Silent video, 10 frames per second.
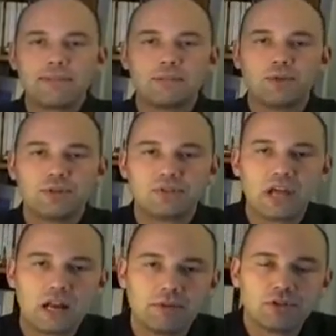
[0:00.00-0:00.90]
optimal, there's
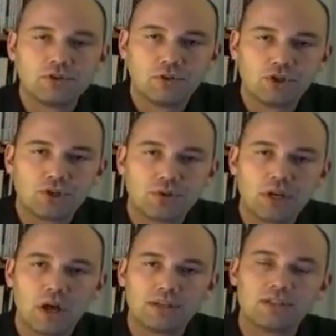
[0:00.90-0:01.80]
got to be a search
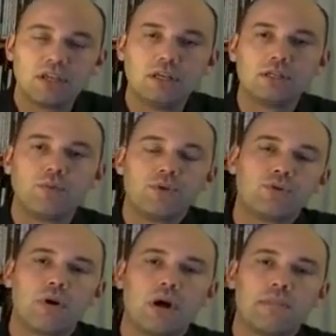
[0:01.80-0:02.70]
tree on its keys, 1
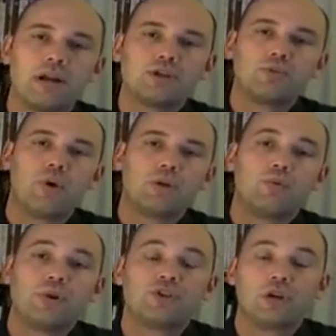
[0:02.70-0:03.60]
through R minus
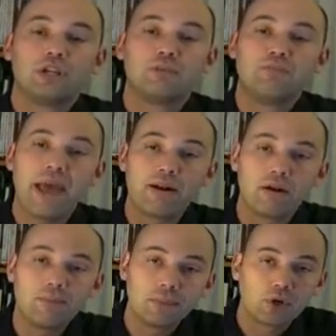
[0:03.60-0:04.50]
1, which is
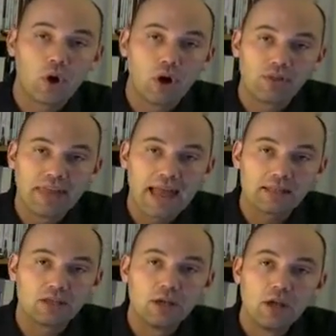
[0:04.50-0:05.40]
better. Call
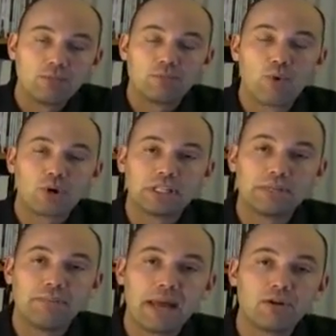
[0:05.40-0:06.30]
that
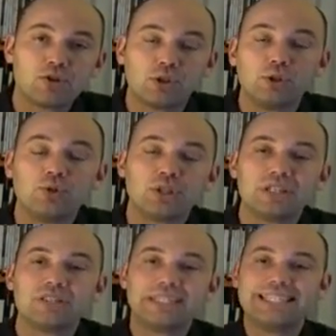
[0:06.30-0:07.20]
purportedly better
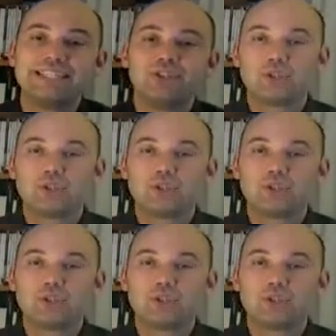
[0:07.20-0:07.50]
solution T